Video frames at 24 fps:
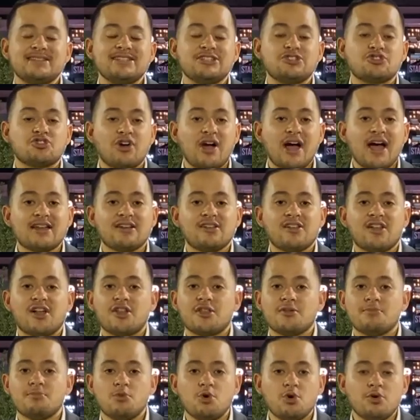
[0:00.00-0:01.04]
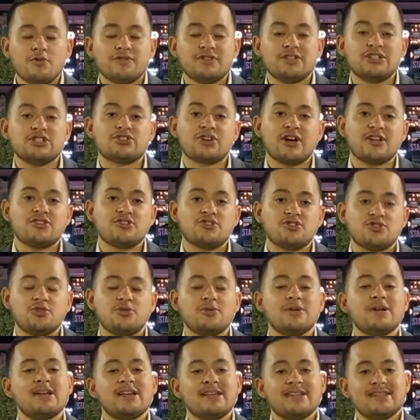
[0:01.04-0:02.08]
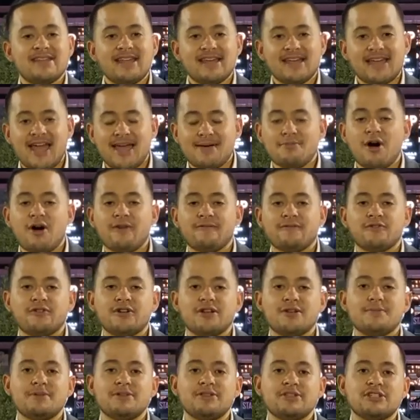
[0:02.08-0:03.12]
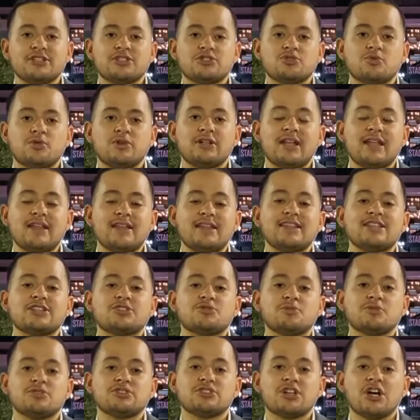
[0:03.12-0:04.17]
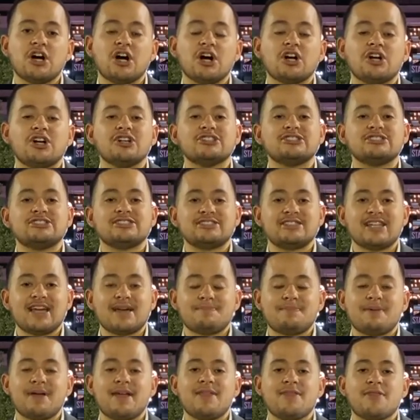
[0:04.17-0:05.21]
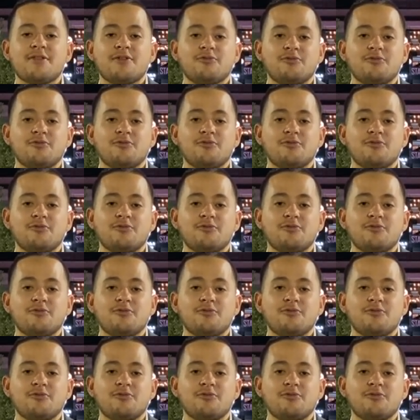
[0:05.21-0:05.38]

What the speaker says: he tried, a lot of the moves he tried to do, they came off for him in this one, and this was a good step in the